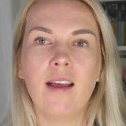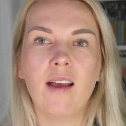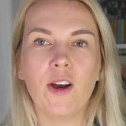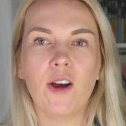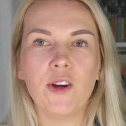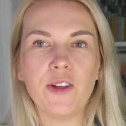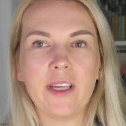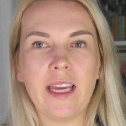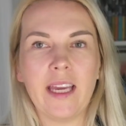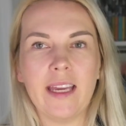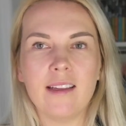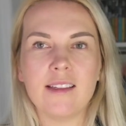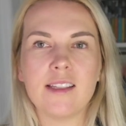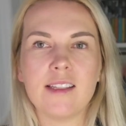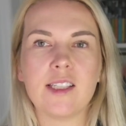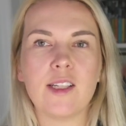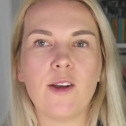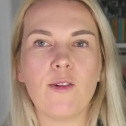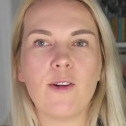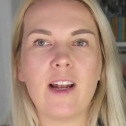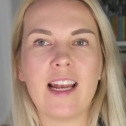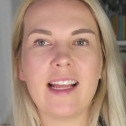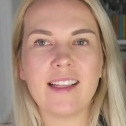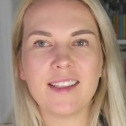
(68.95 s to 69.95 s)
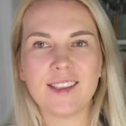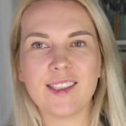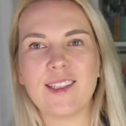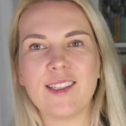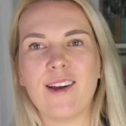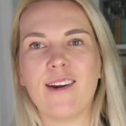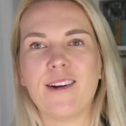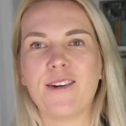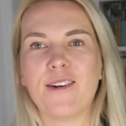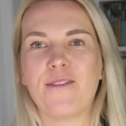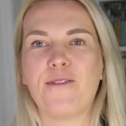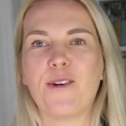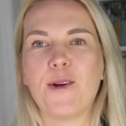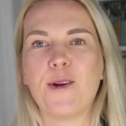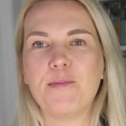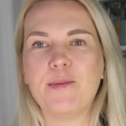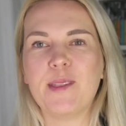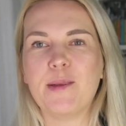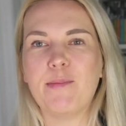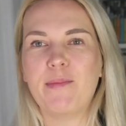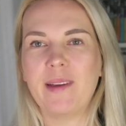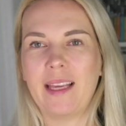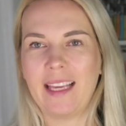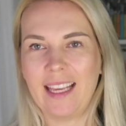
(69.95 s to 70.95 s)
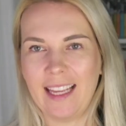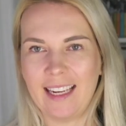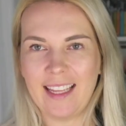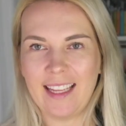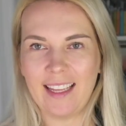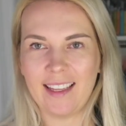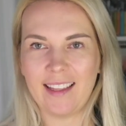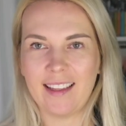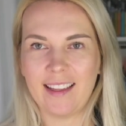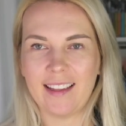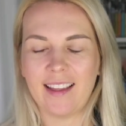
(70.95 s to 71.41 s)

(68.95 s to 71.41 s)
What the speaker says: Okay, so let's start from the beginning.